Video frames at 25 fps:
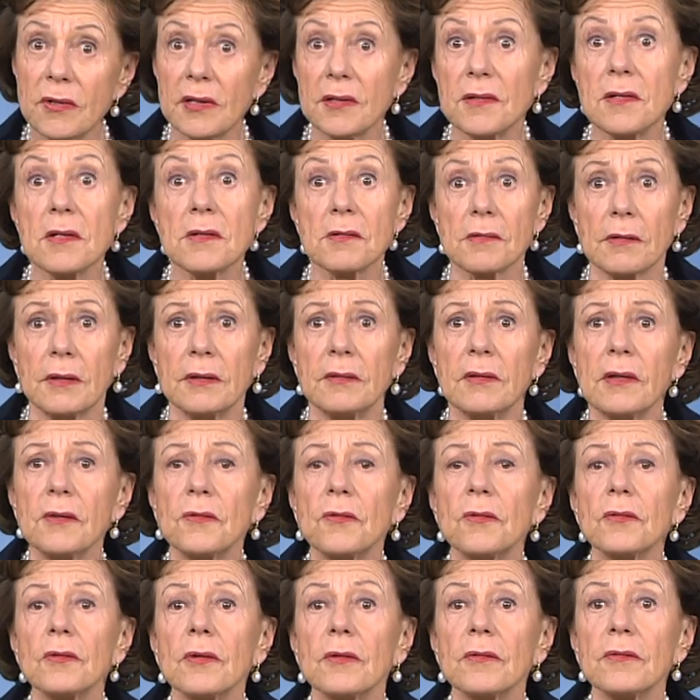
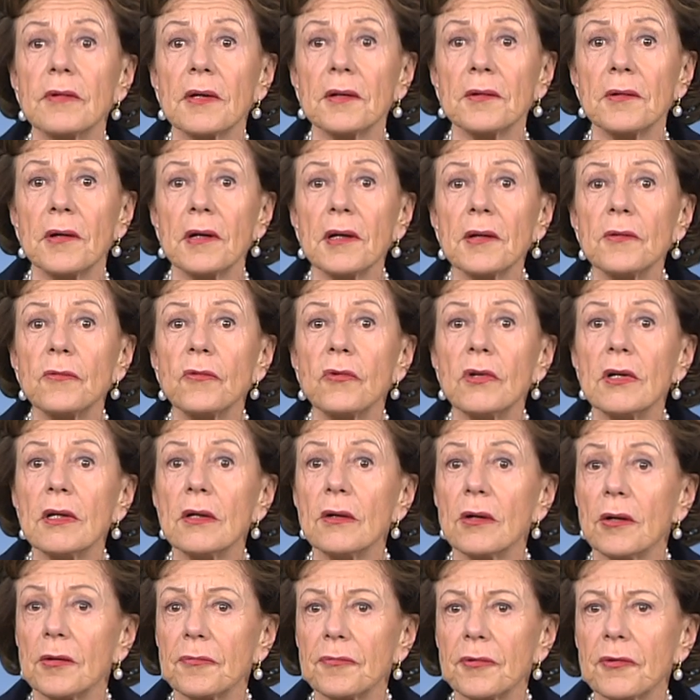digital technology
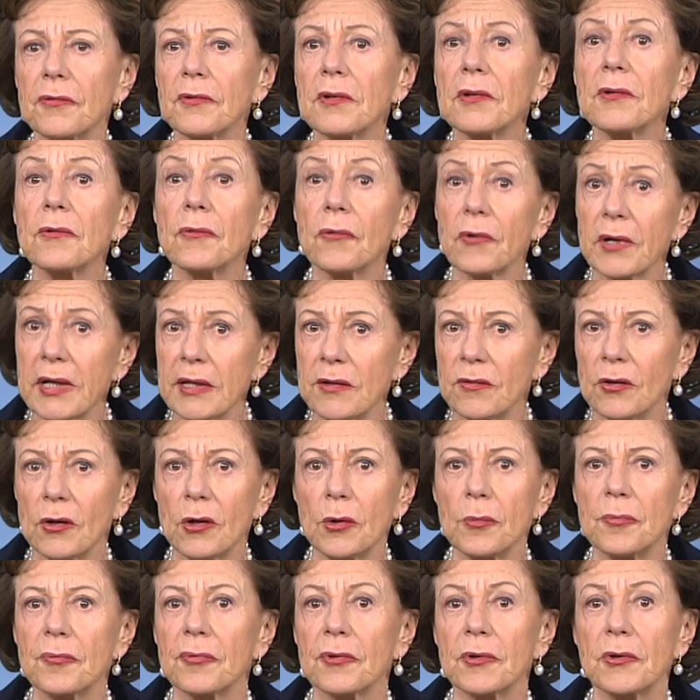offers a great
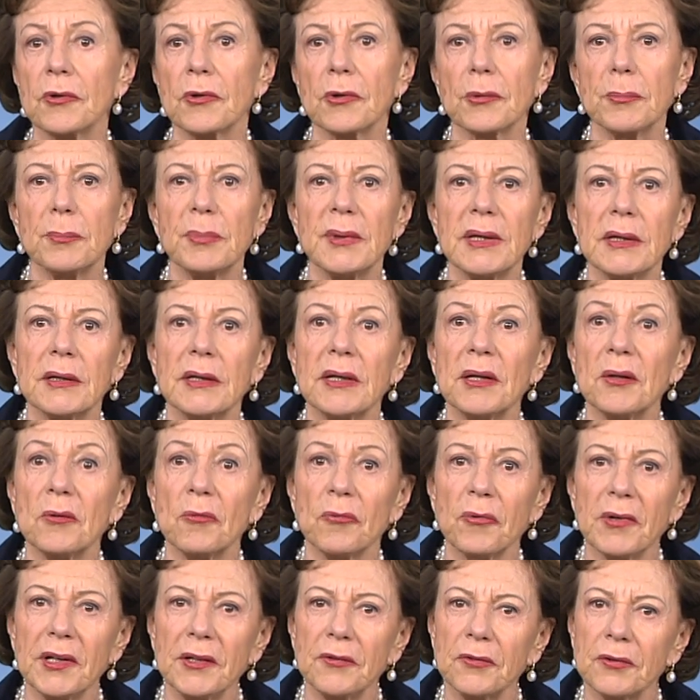hope for European
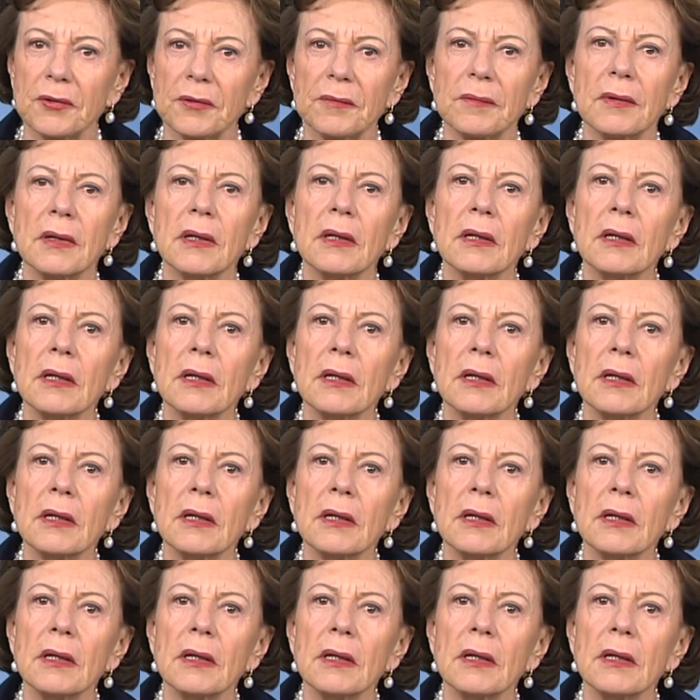innovation,